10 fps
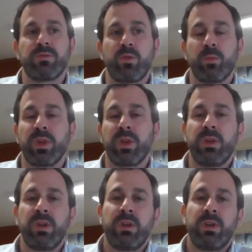formerly
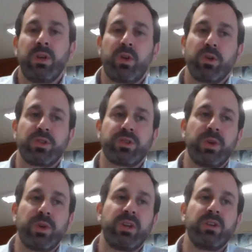
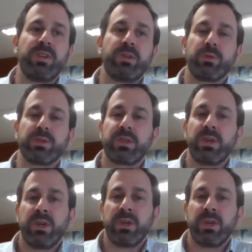incarcerated individuals.